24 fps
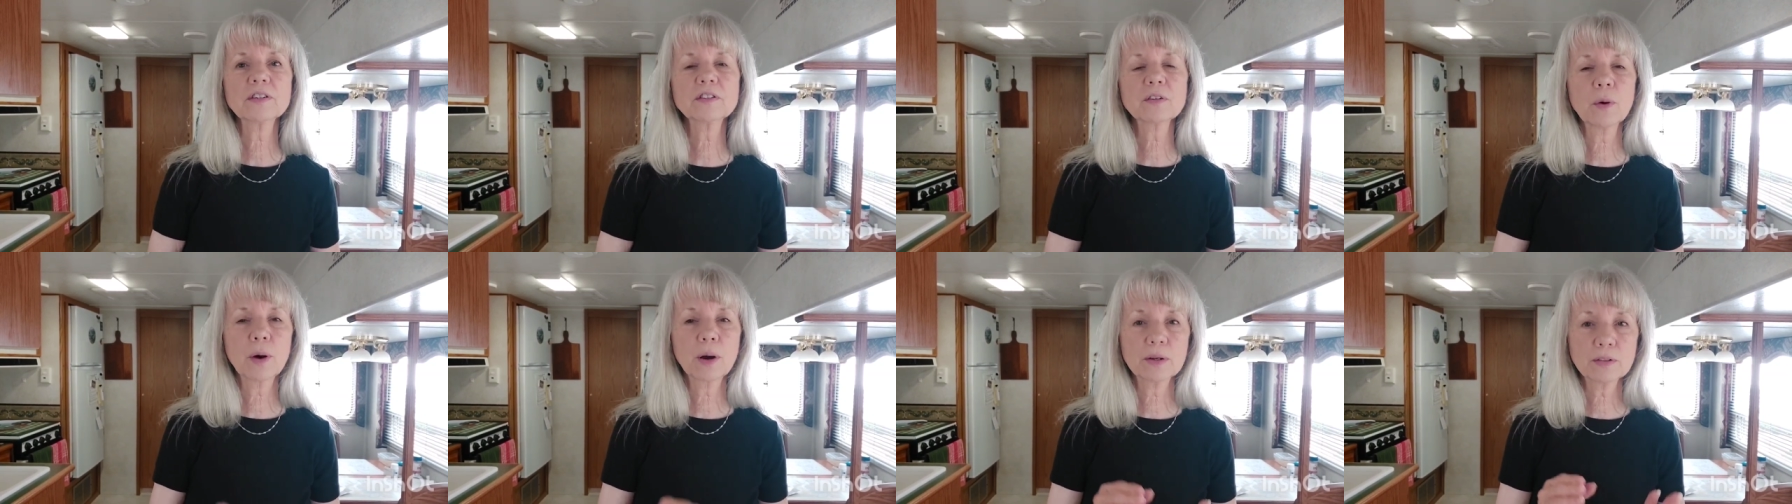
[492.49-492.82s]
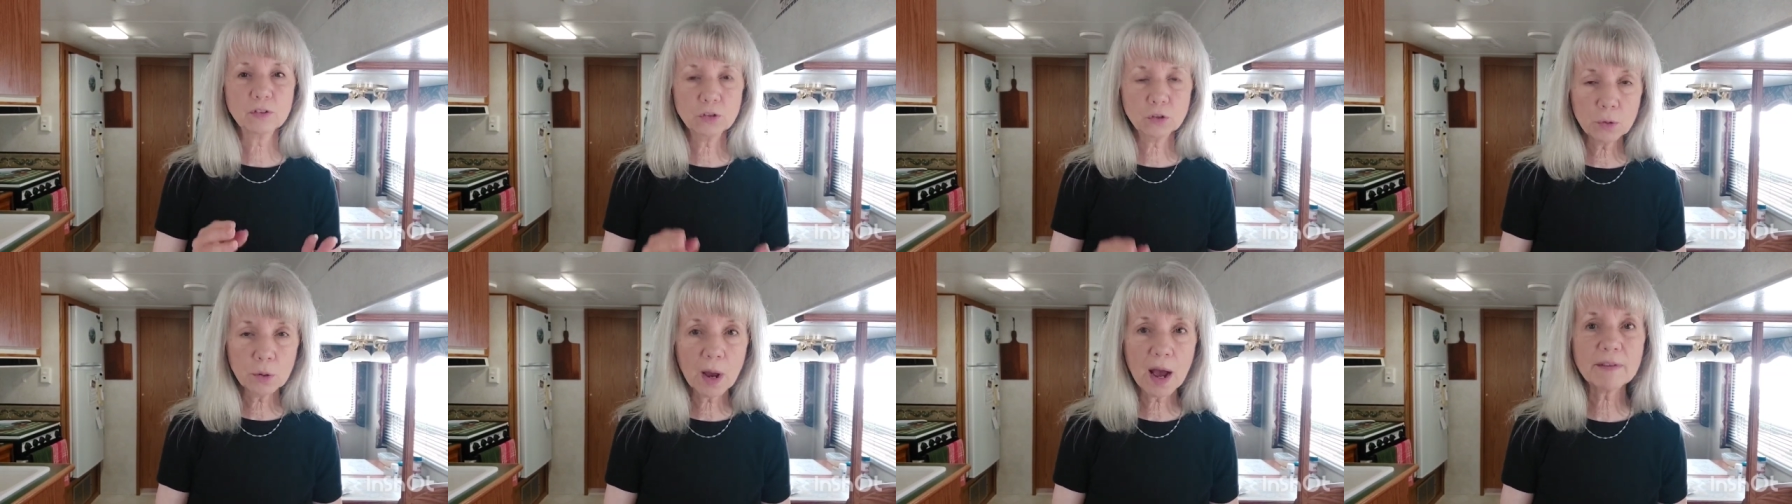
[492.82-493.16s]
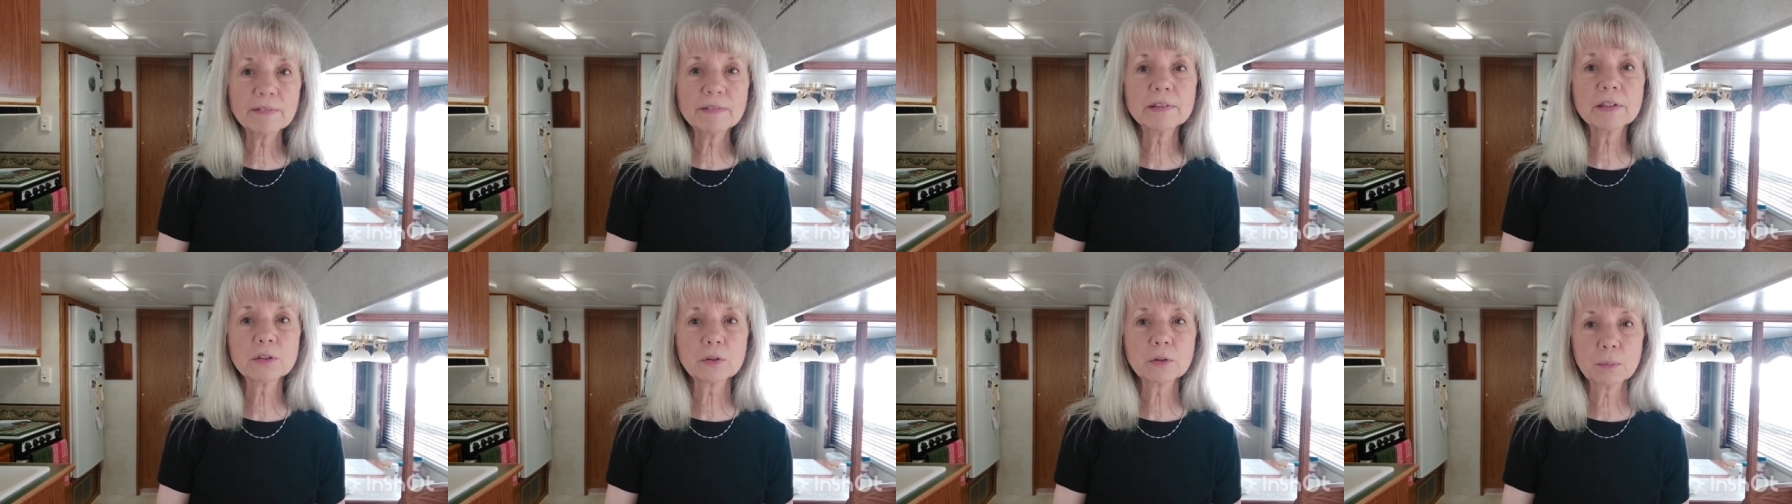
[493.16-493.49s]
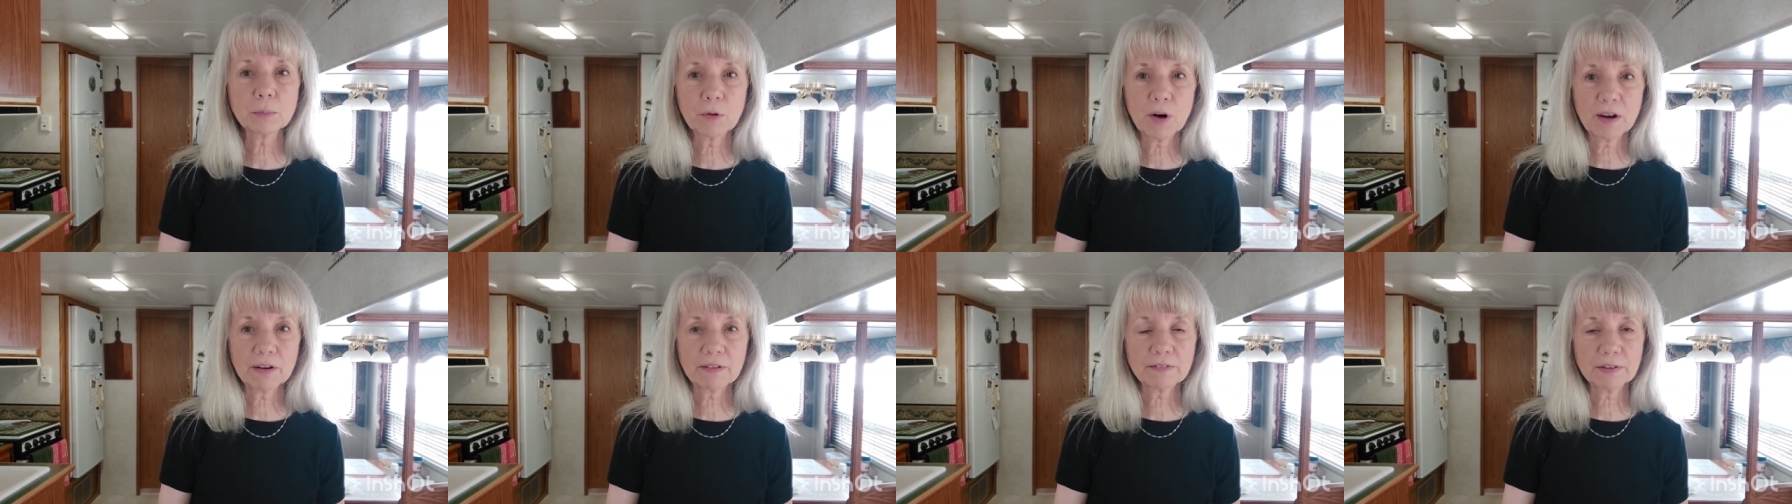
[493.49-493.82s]
so I do have a little
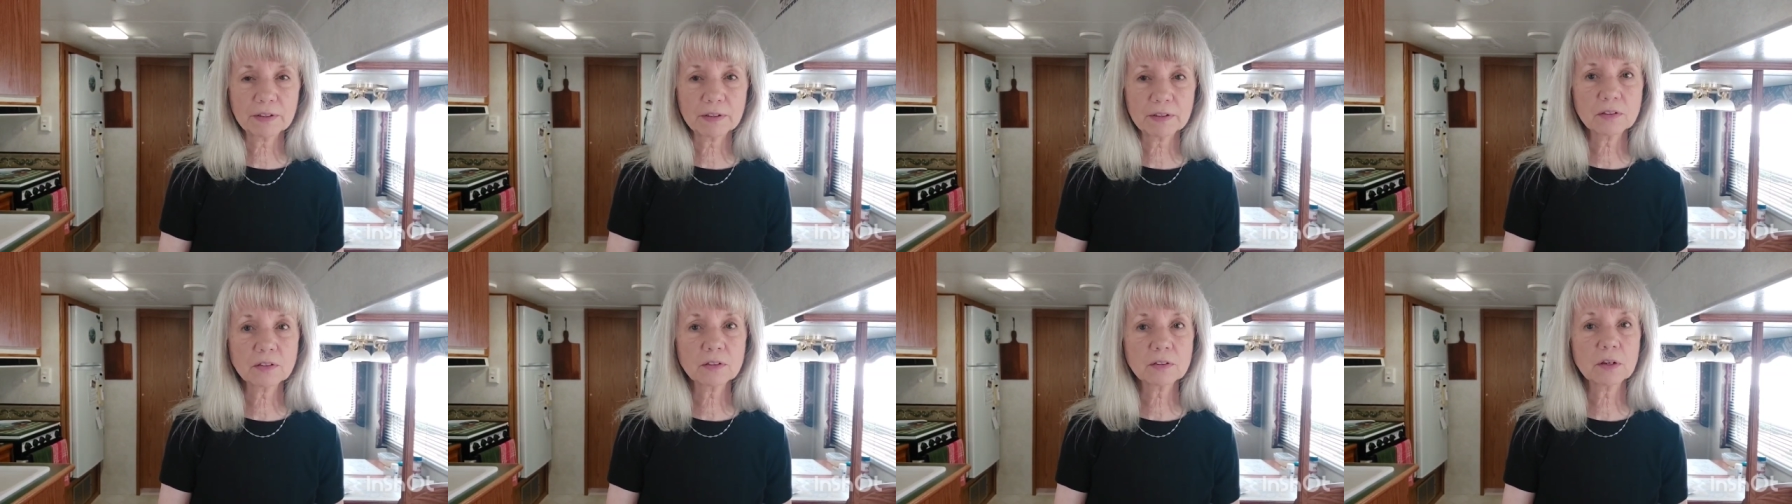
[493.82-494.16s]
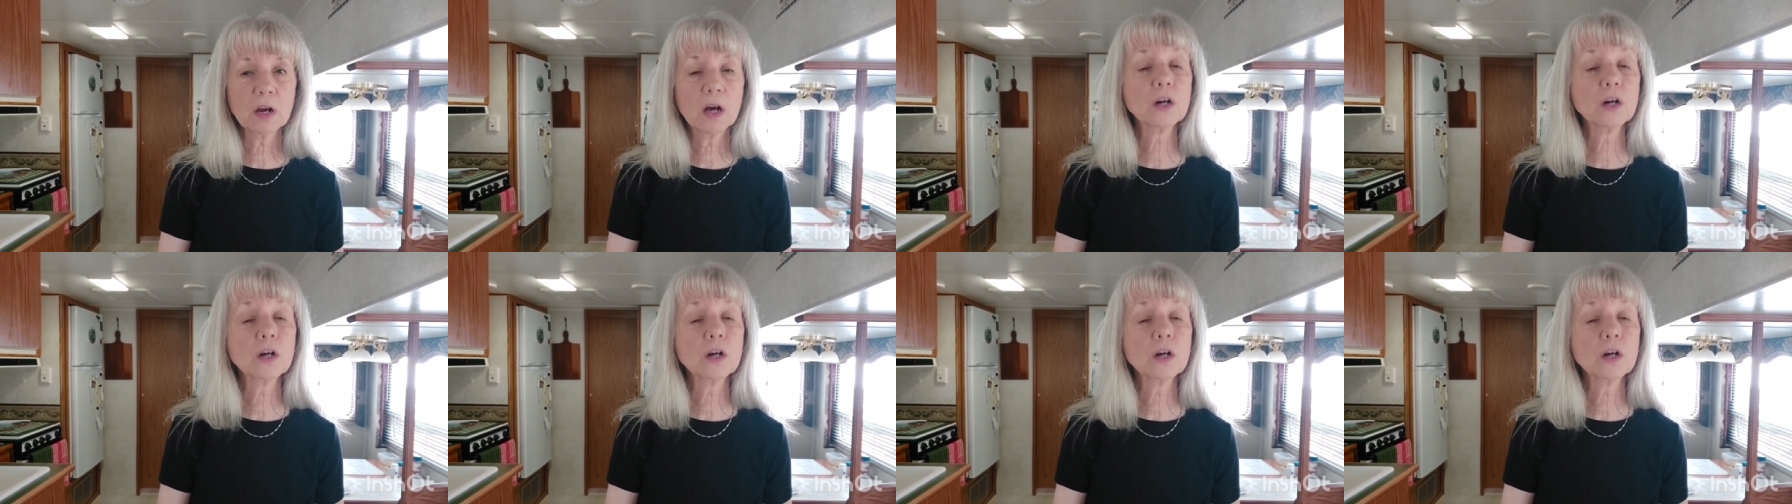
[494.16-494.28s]
breakfast,